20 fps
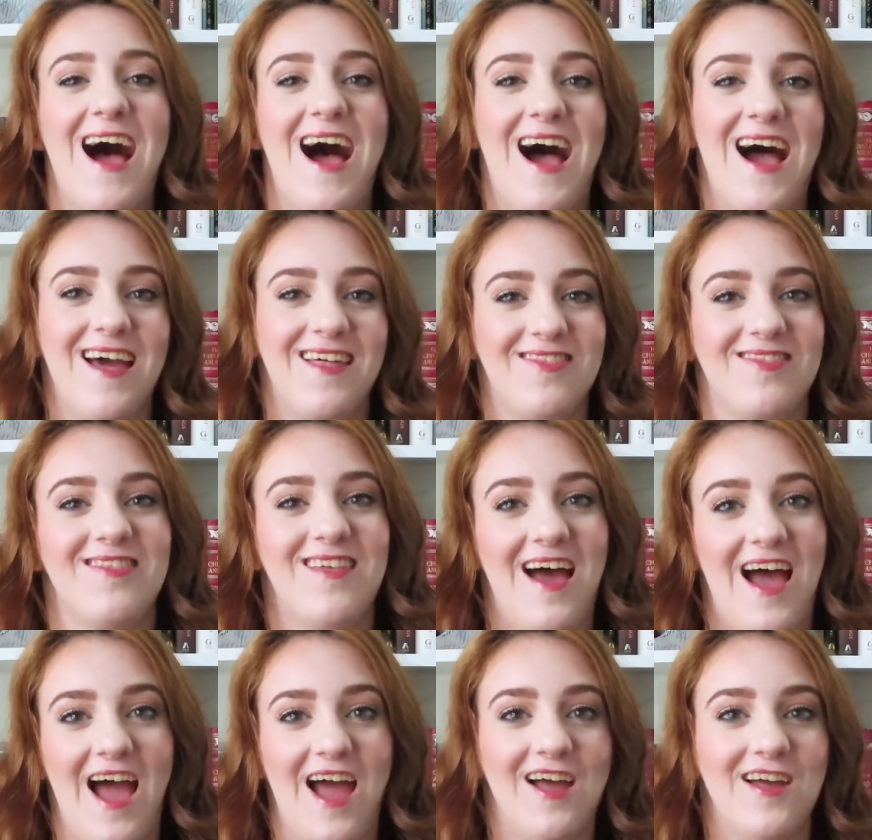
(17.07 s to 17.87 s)

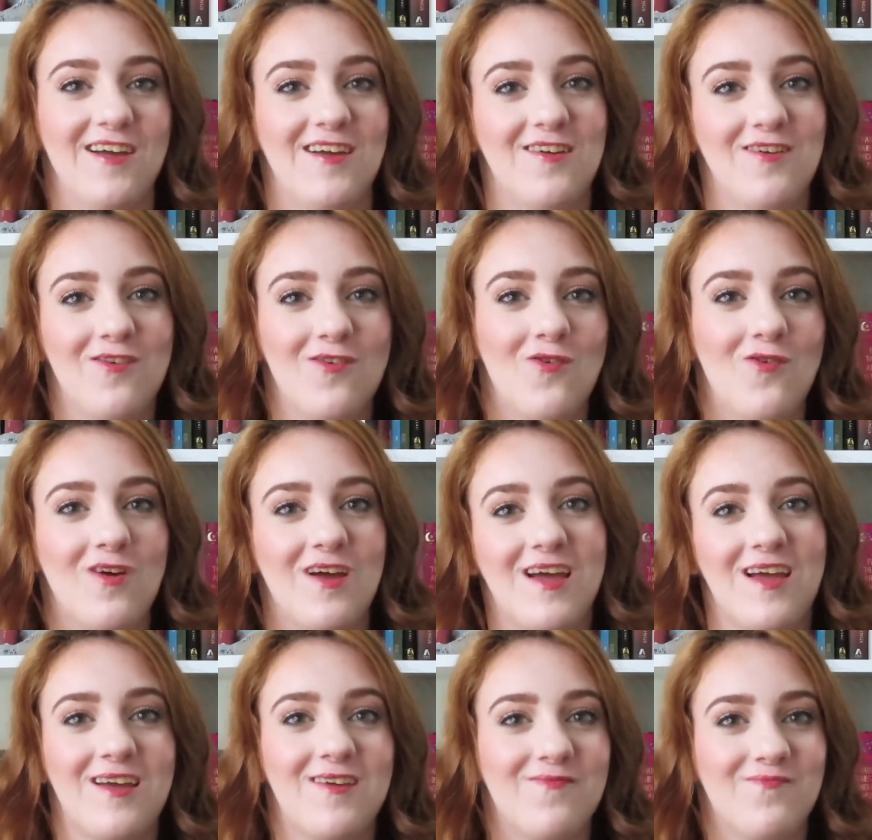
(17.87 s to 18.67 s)
I
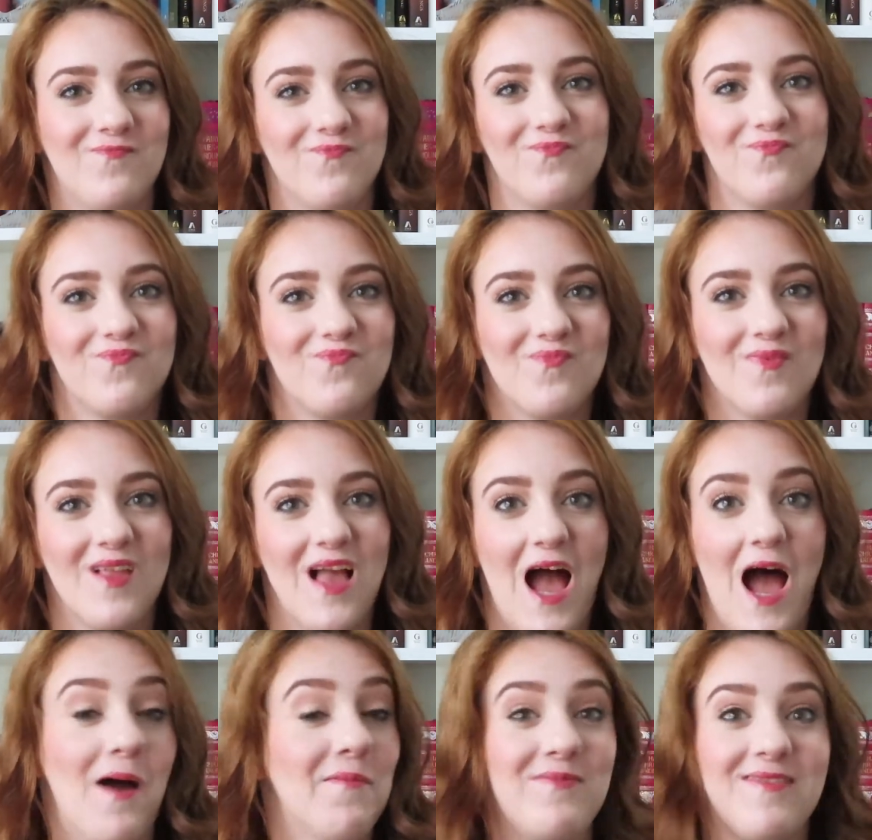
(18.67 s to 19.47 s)

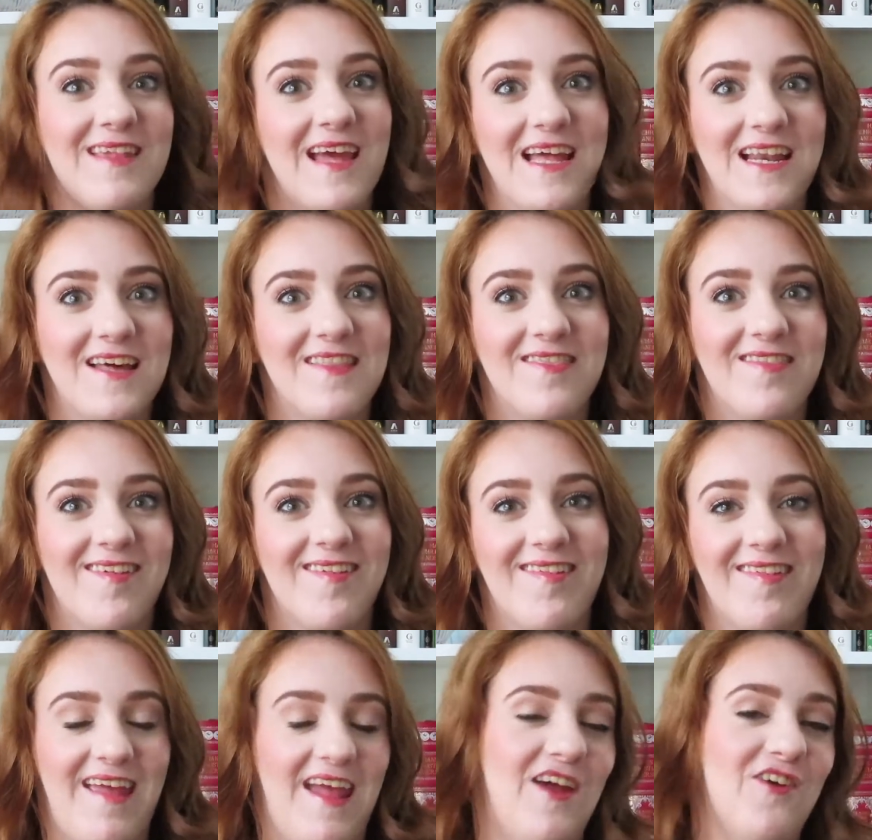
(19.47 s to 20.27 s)
updated
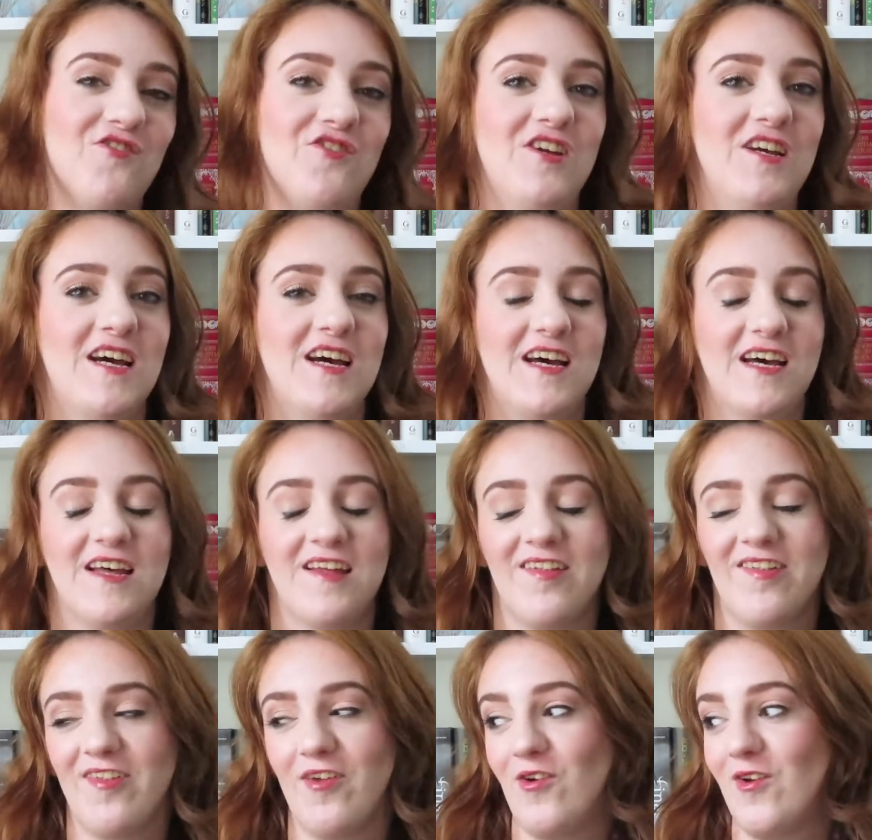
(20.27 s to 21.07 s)
this area,
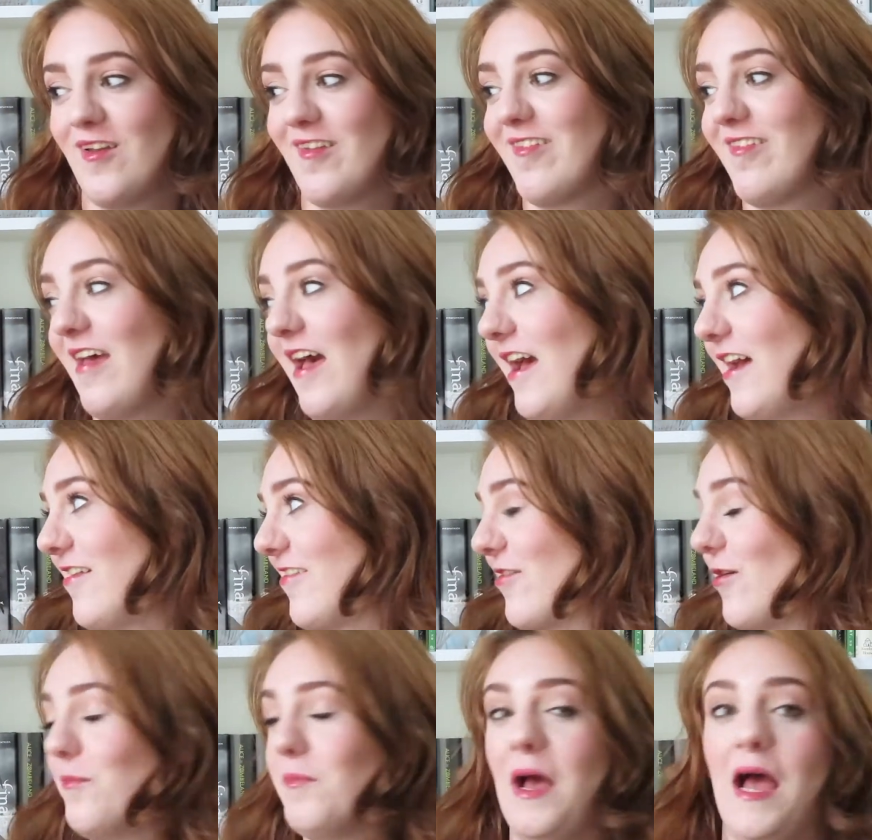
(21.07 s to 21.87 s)
so to say,
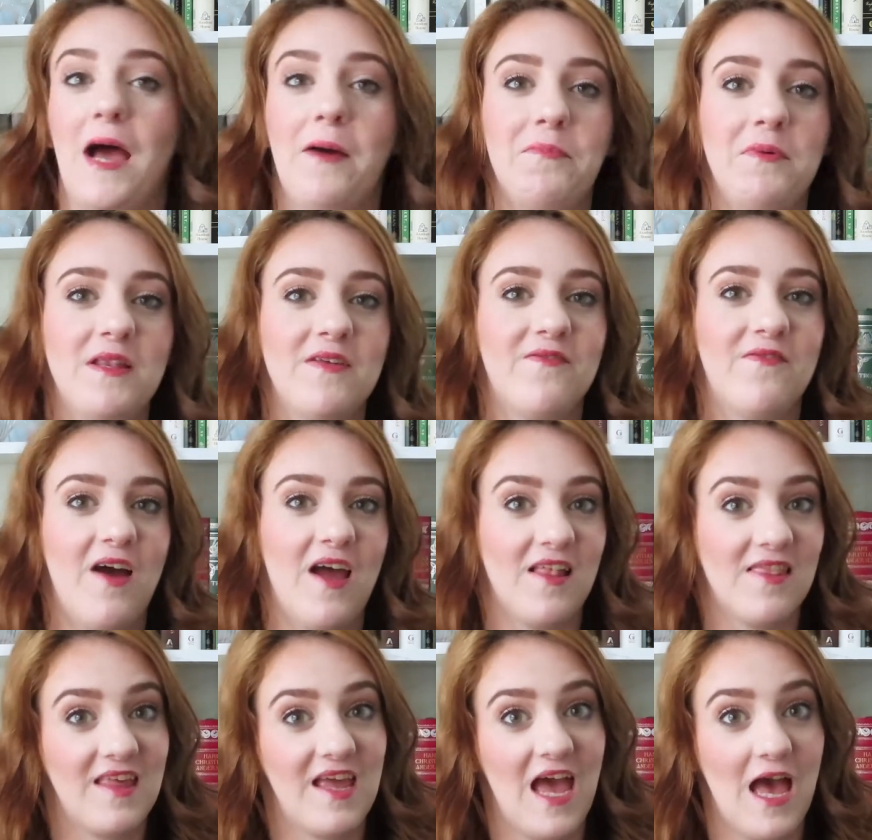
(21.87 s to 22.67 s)
so I'm happy to
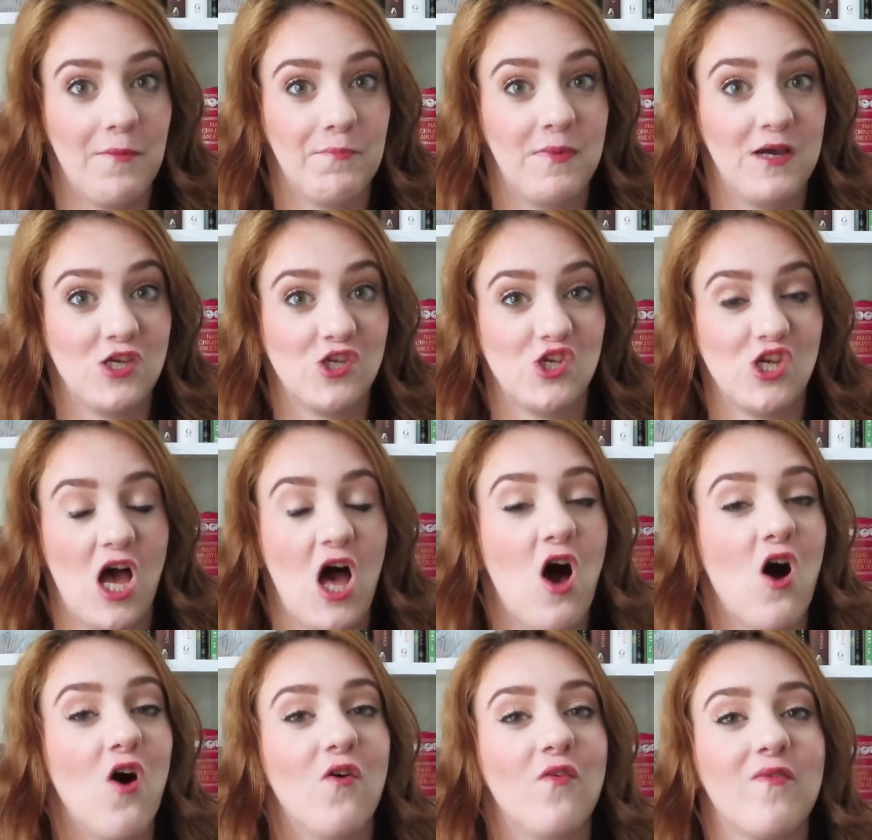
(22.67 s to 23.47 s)
finally have my
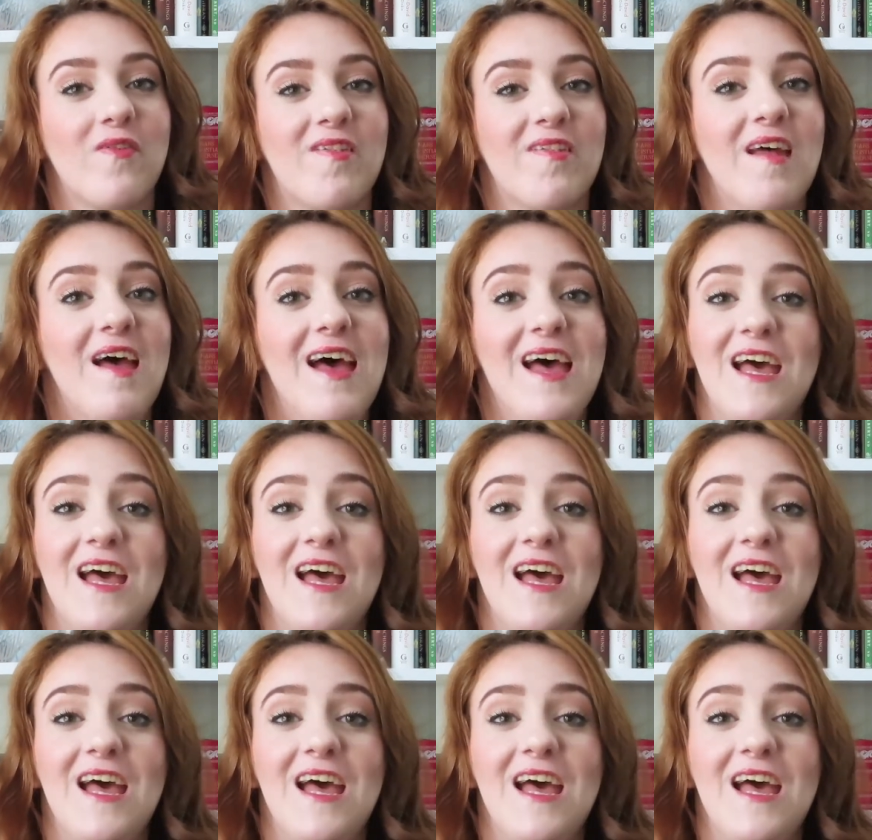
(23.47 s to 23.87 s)
shelves.